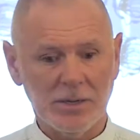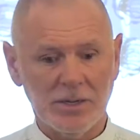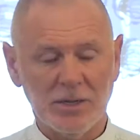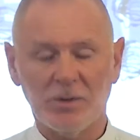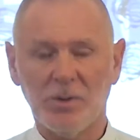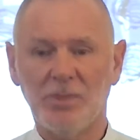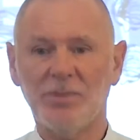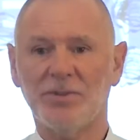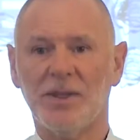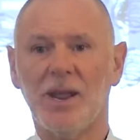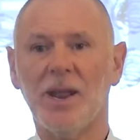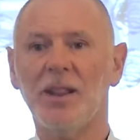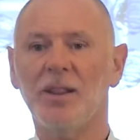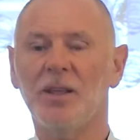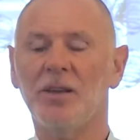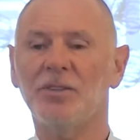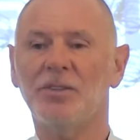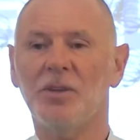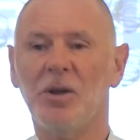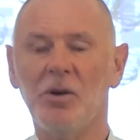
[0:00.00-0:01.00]
So I'm standing
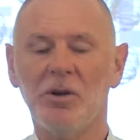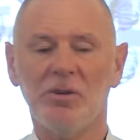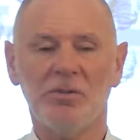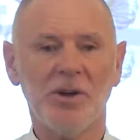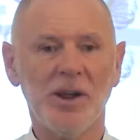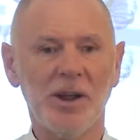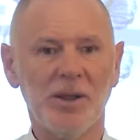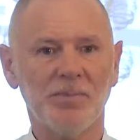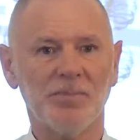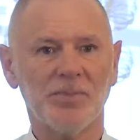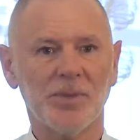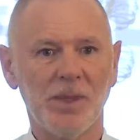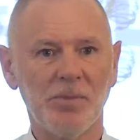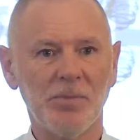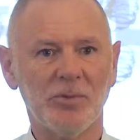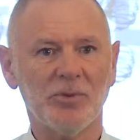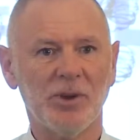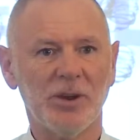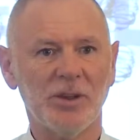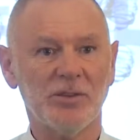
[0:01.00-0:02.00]
there, I say, oh, great, keep
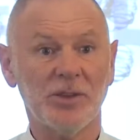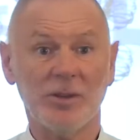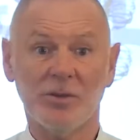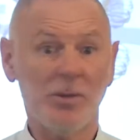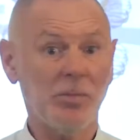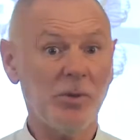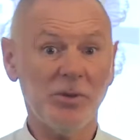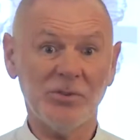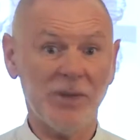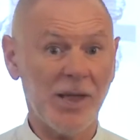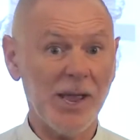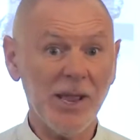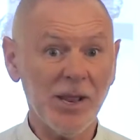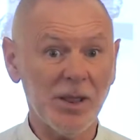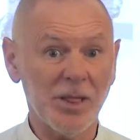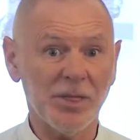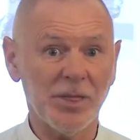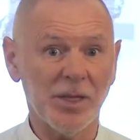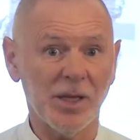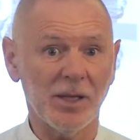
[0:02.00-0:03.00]
your trainer's state. So I'm not saying
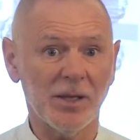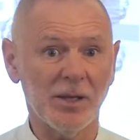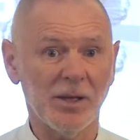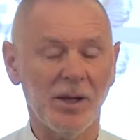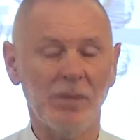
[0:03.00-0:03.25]
anything.